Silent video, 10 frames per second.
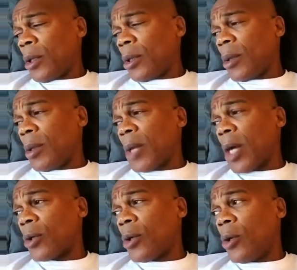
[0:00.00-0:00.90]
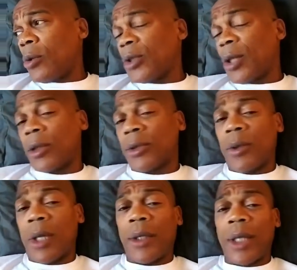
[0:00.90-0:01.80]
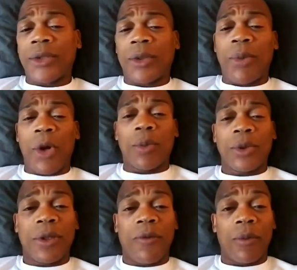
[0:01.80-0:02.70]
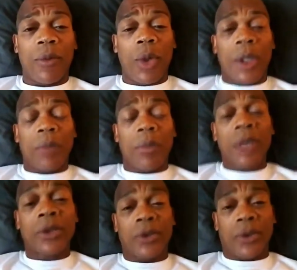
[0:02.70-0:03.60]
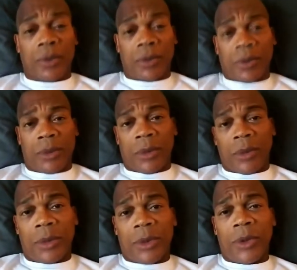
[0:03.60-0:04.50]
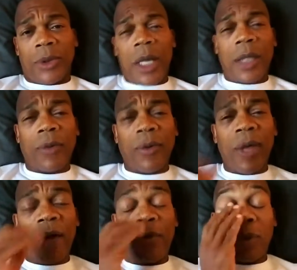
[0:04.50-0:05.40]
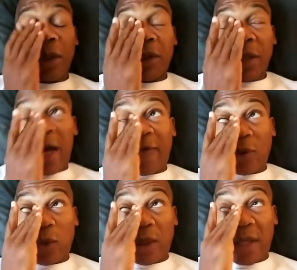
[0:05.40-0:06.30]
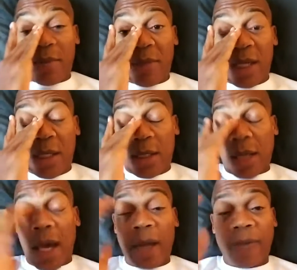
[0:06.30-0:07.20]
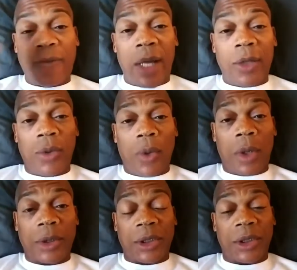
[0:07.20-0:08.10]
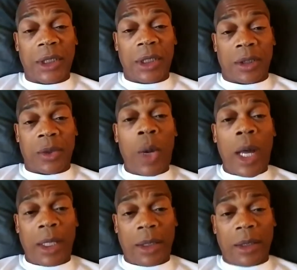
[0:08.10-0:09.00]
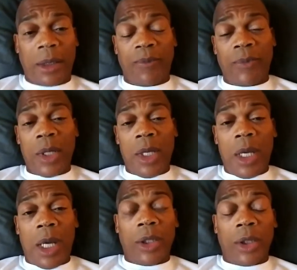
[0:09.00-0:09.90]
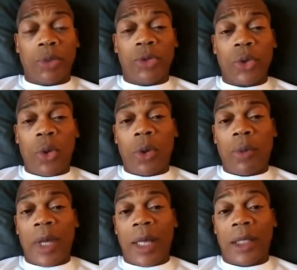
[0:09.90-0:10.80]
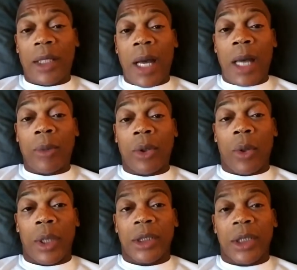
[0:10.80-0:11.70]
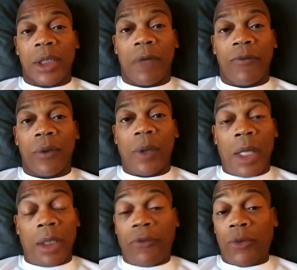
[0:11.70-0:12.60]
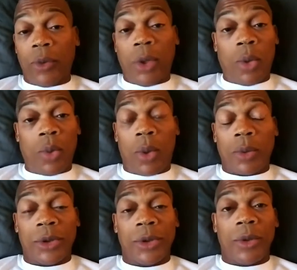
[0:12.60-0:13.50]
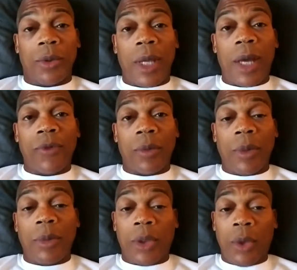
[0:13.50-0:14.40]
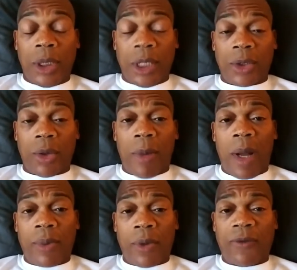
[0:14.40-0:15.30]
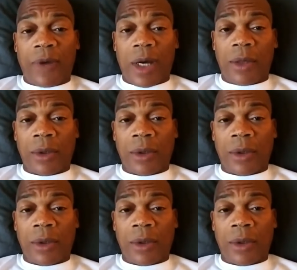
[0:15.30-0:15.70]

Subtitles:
I'm not going to hold y'all too long. That's the purpose of the morning mental. So now that we have deciphered what that means, I invite you all to sit quietly and absorb that I'm going to give you. And if you don't want to do that, remember, you clicked on my profile.